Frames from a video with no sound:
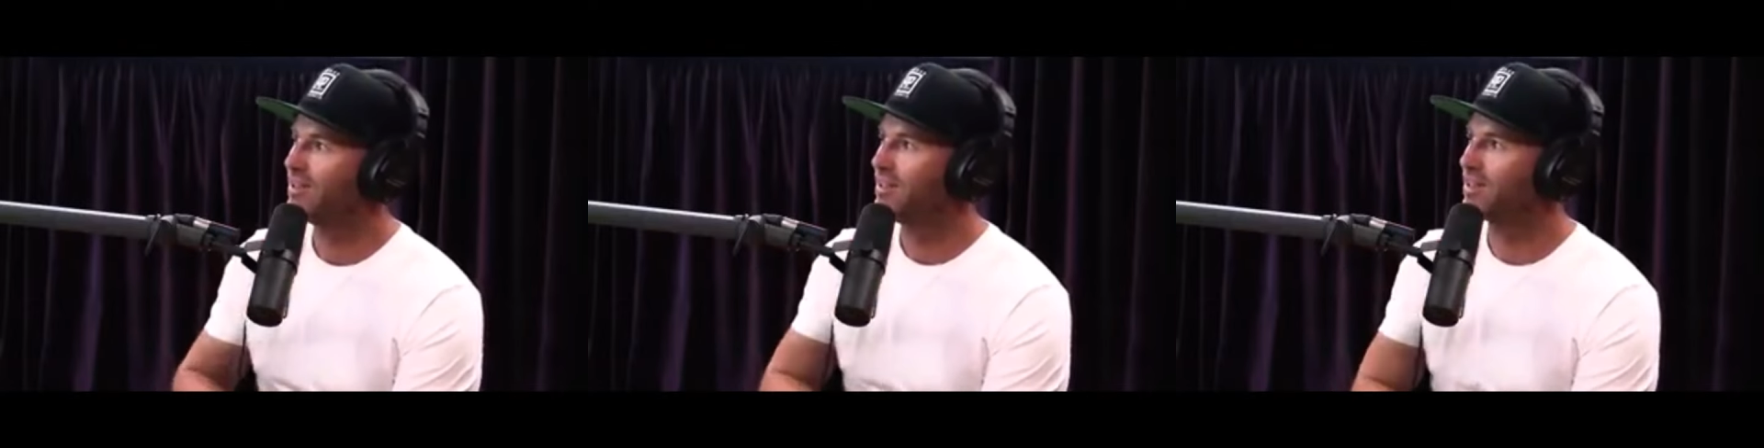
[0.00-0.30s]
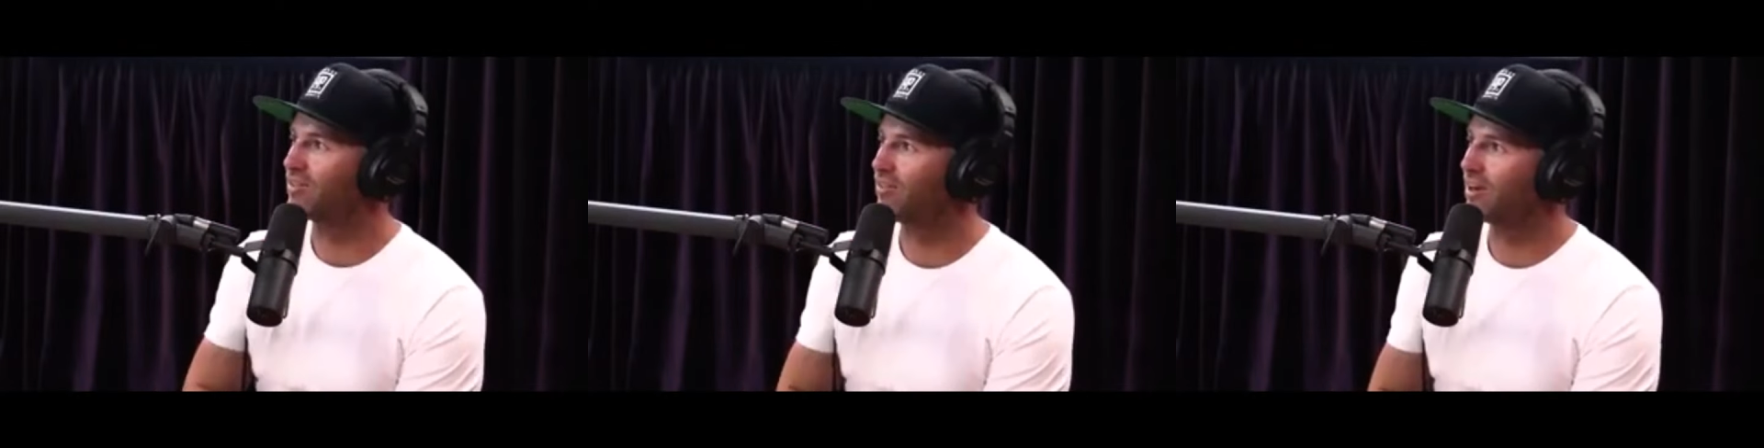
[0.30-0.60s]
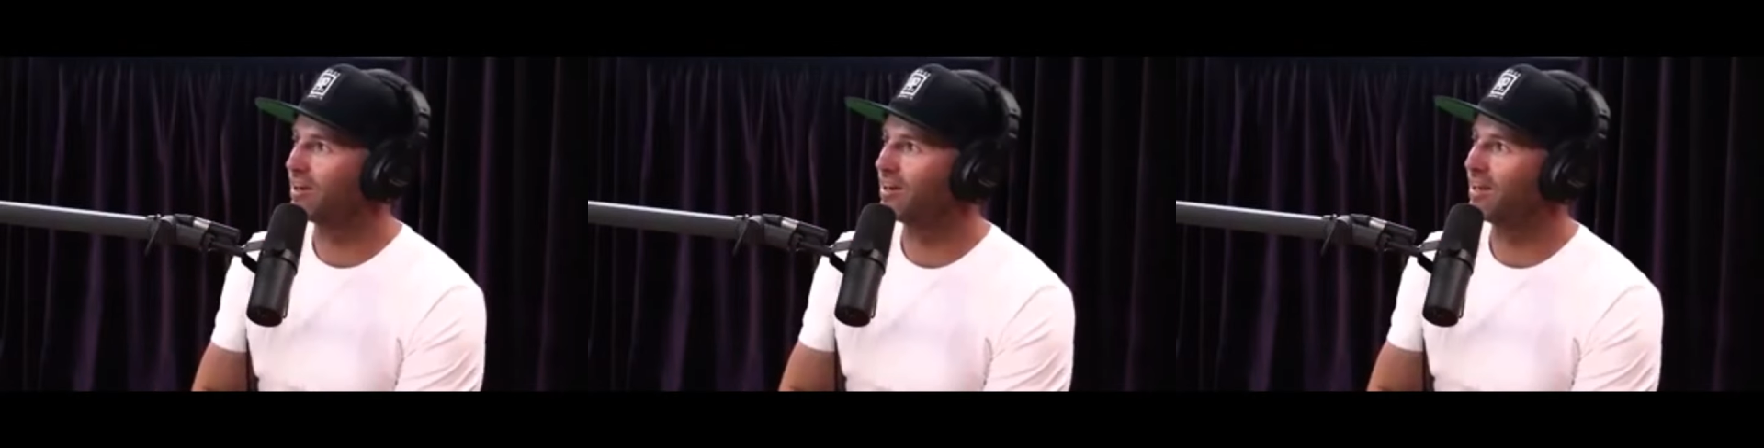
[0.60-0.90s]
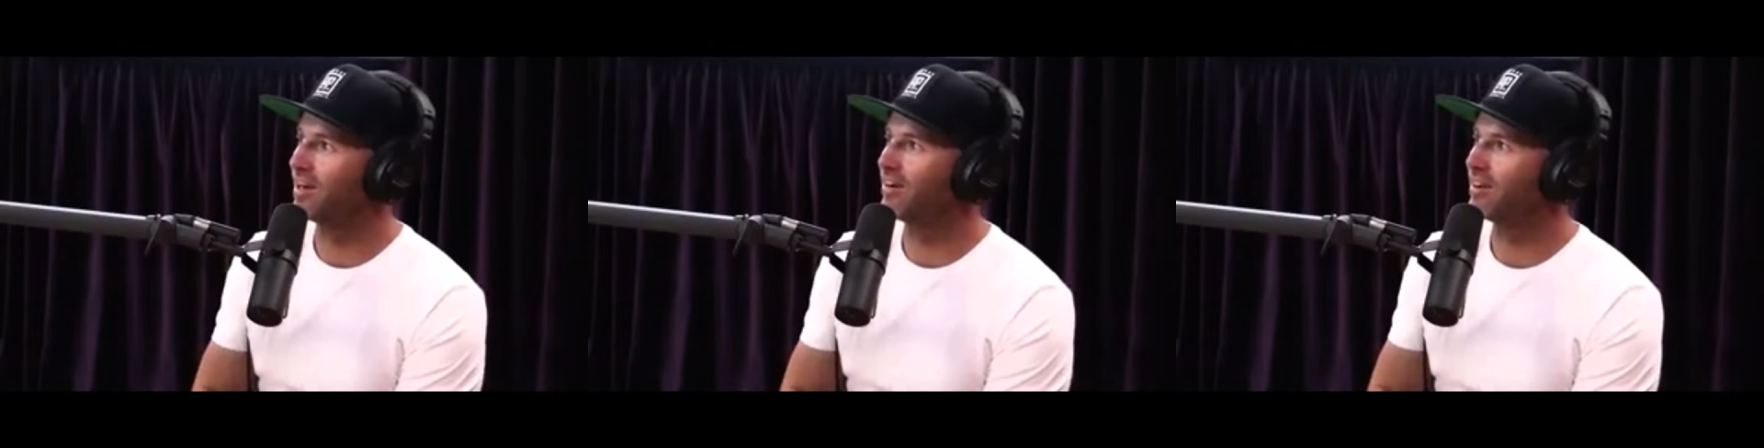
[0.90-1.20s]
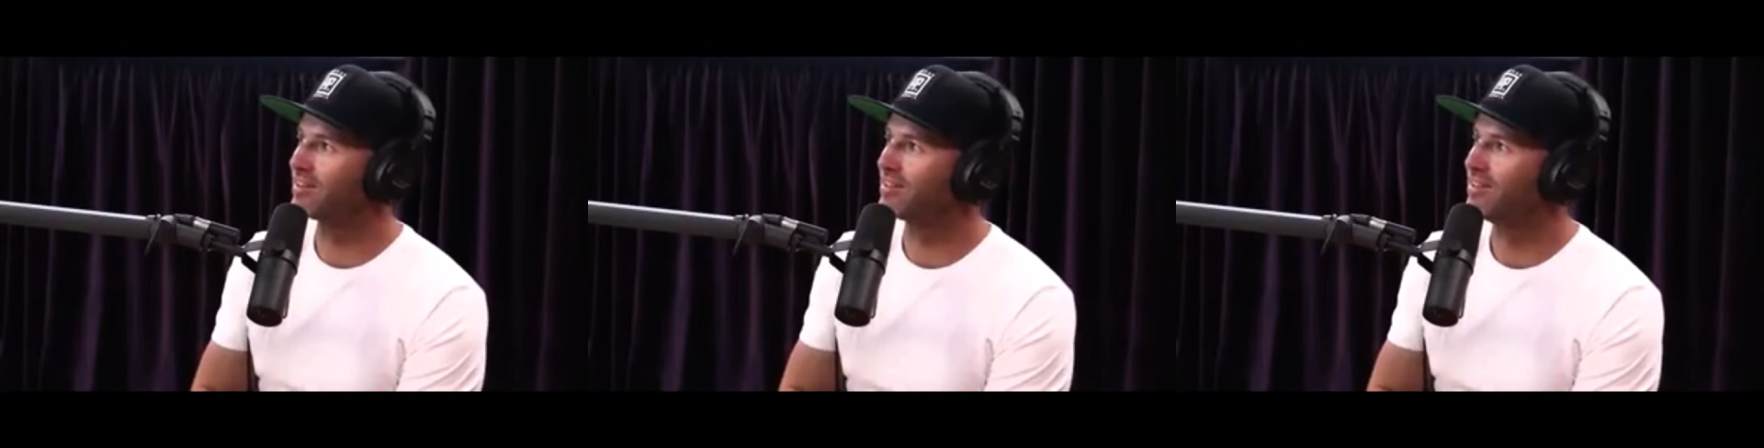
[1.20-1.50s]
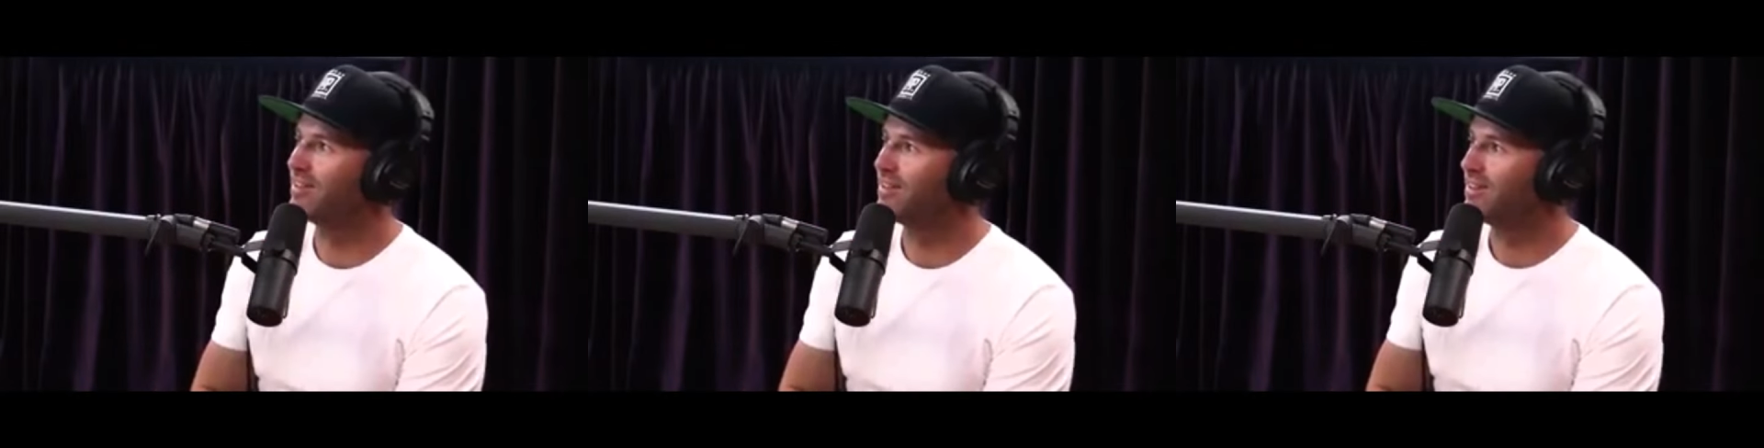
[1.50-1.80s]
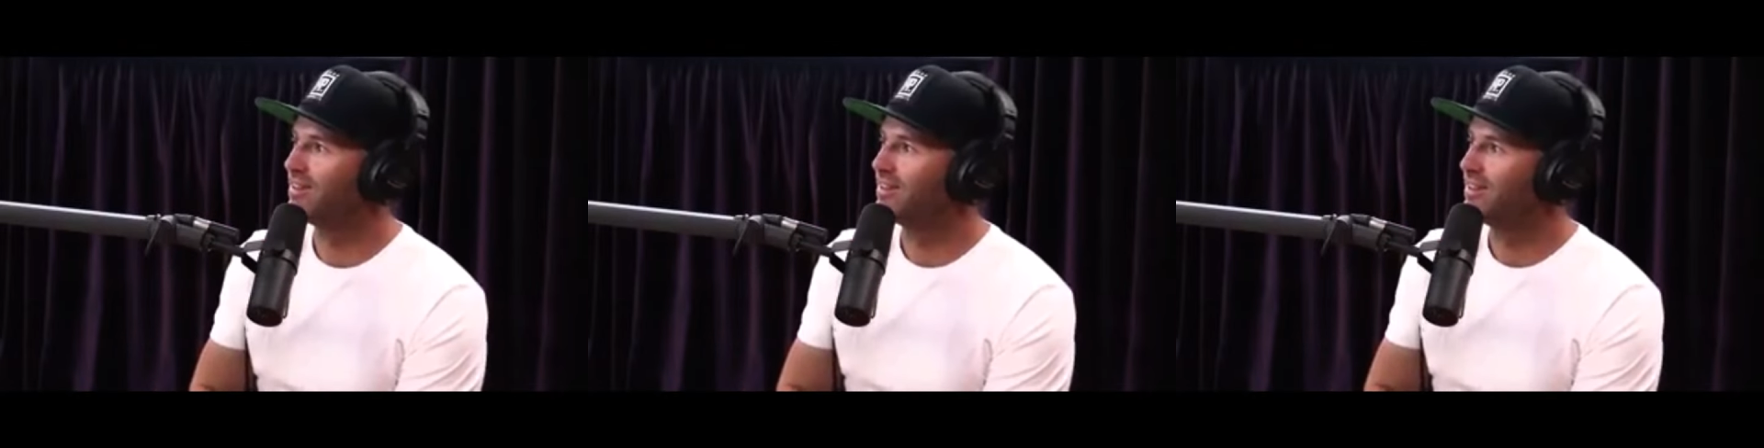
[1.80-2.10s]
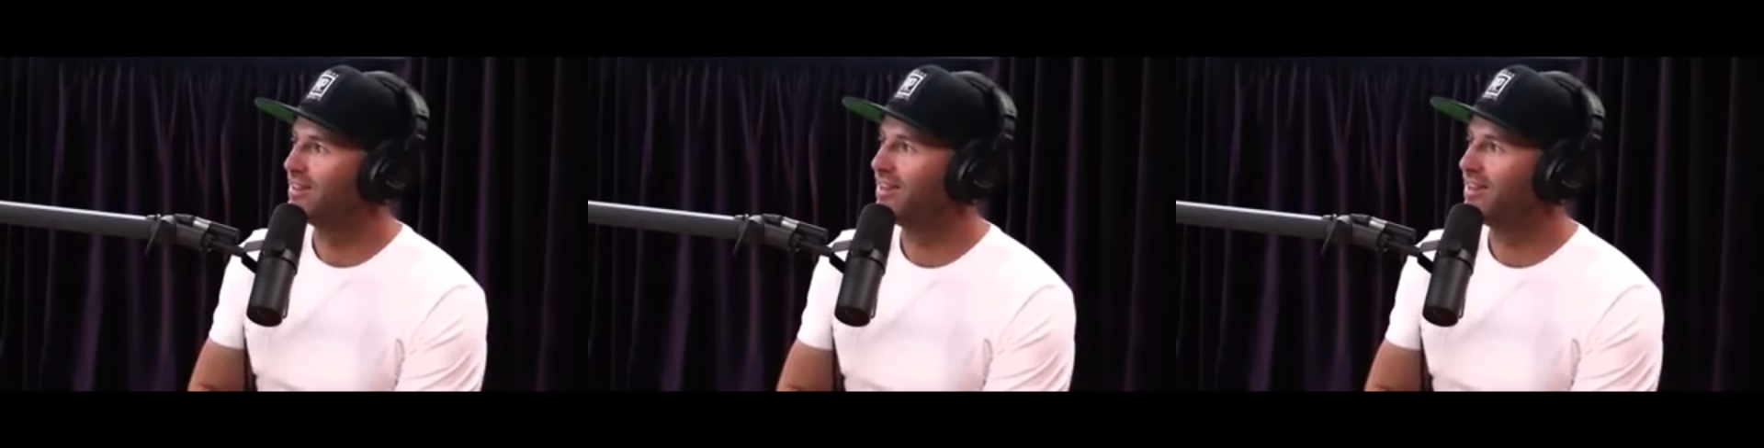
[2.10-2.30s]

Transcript: It's friggin' hilarious. So he uses